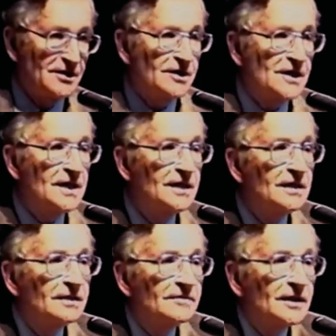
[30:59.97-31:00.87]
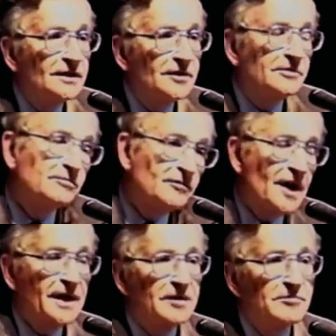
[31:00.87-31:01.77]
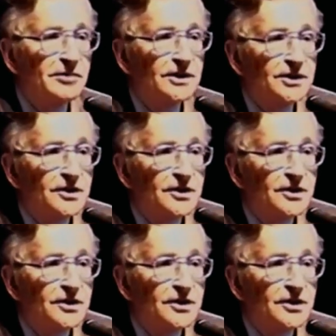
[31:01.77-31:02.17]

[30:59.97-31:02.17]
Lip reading: succeeded. Reagan pushed